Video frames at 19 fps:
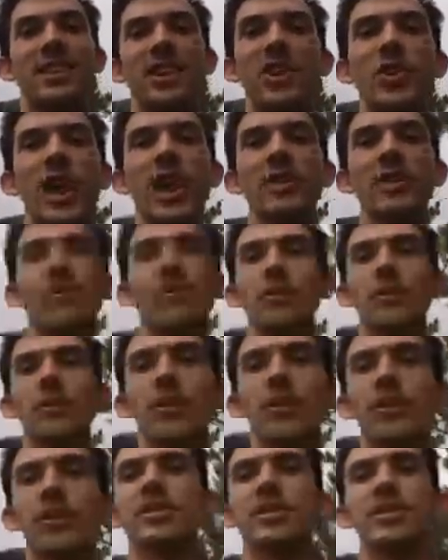You can't film in
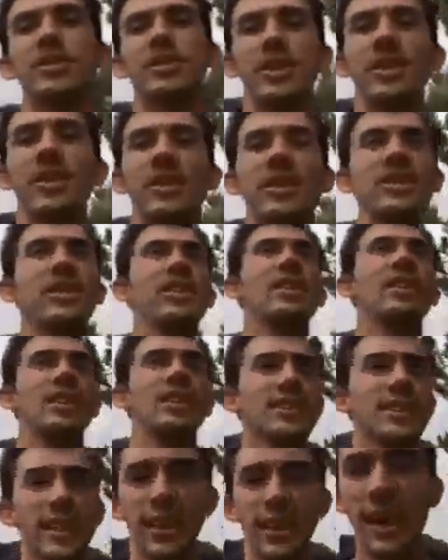Hooters.
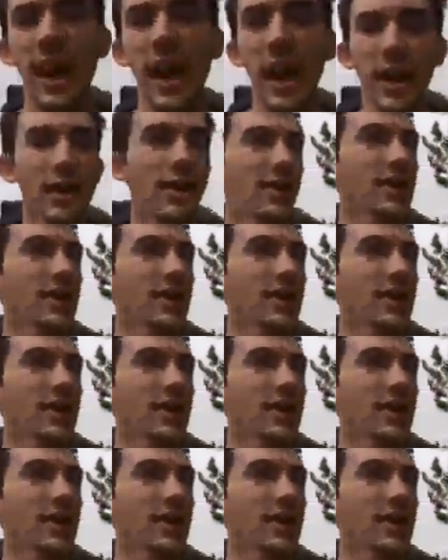See, yeah, I